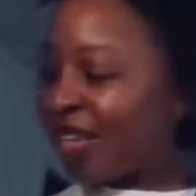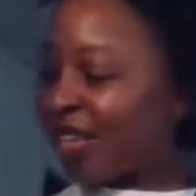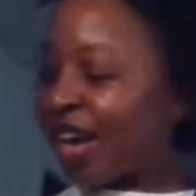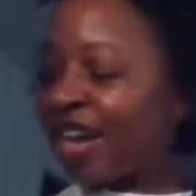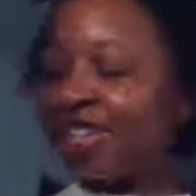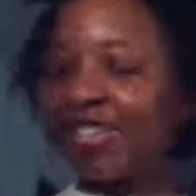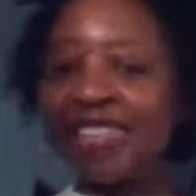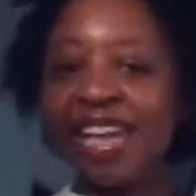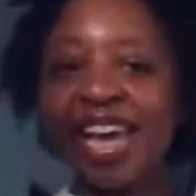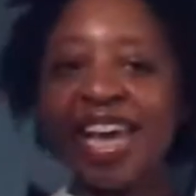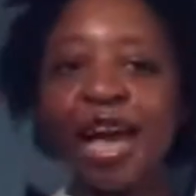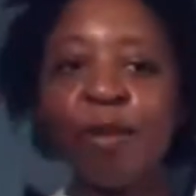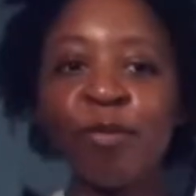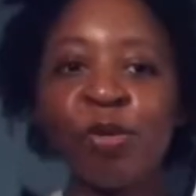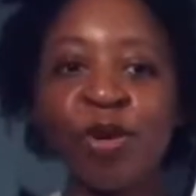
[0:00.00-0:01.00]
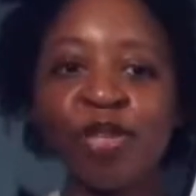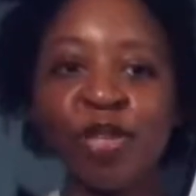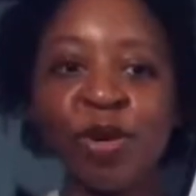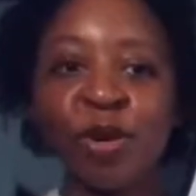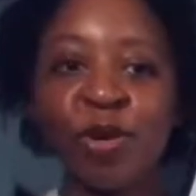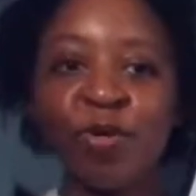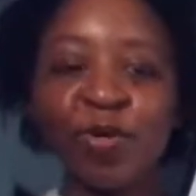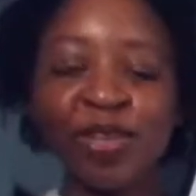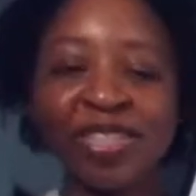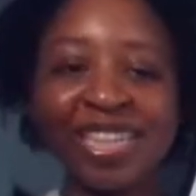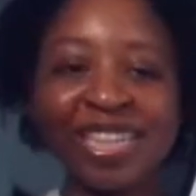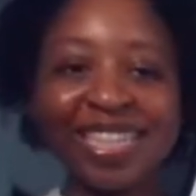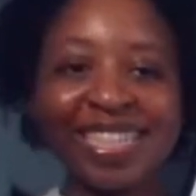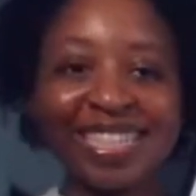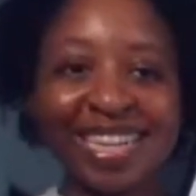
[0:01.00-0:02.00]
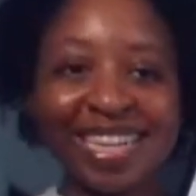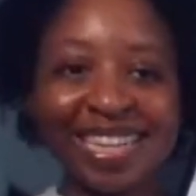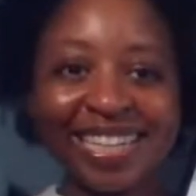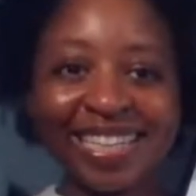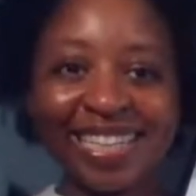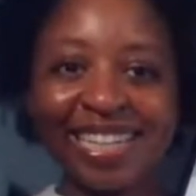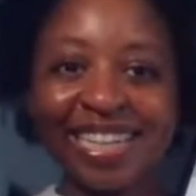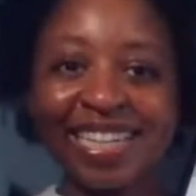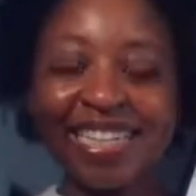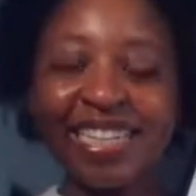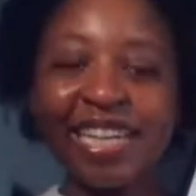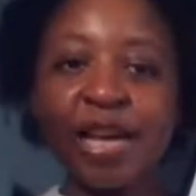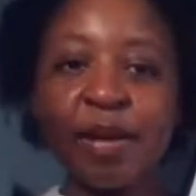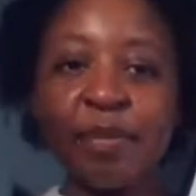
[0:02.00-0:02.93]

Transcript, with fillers: Uh, today, I'm going to go over 10 sentences